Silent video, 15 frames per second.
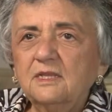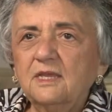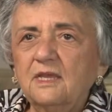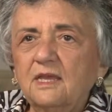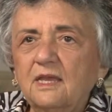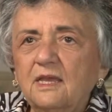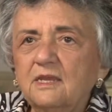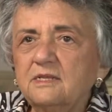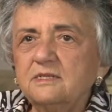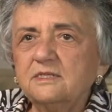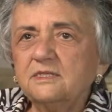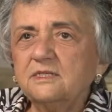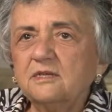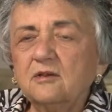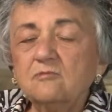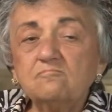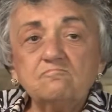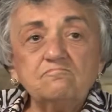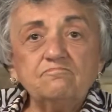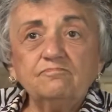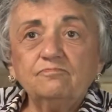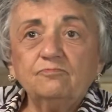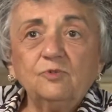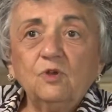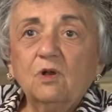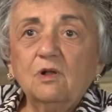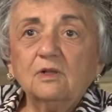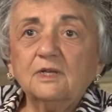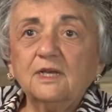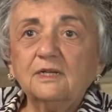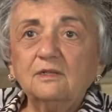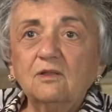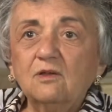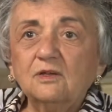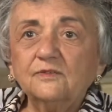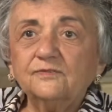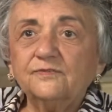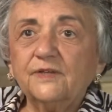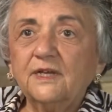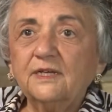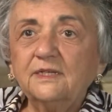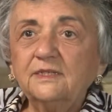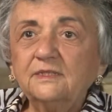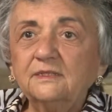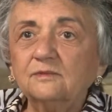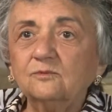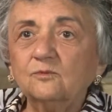and we all got along fine and